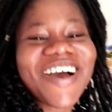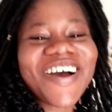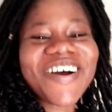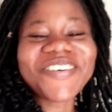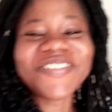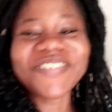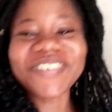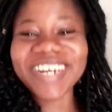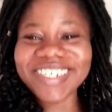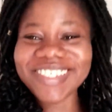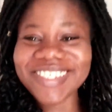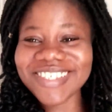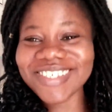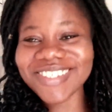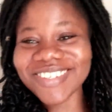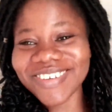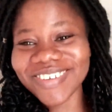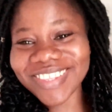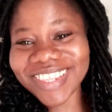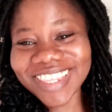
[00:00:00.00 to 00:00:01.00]
all right
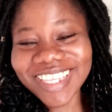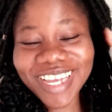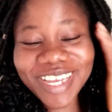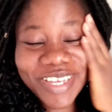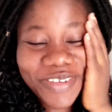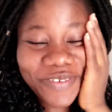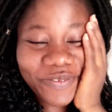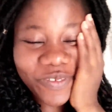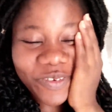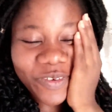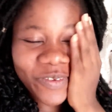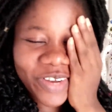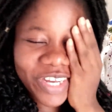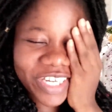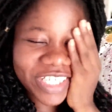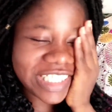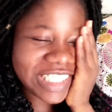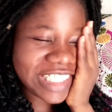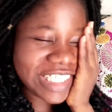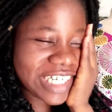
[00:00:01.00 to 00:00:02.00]
so thank you for
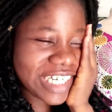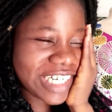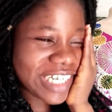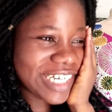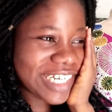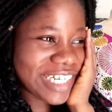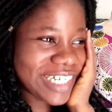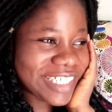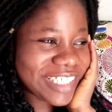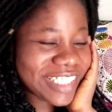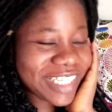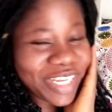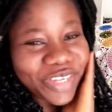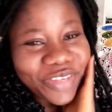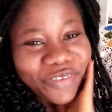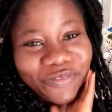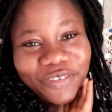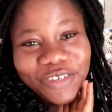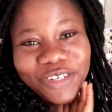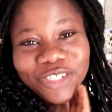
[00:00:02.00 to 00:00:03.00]
watching
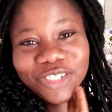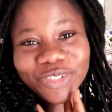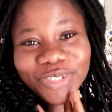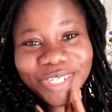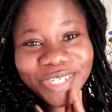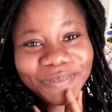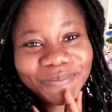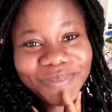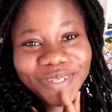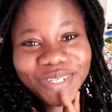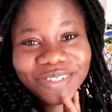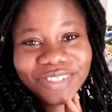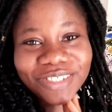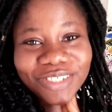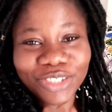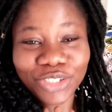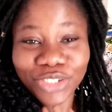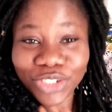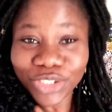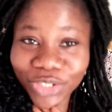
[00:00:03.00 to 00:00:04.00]
thank you for joining me on this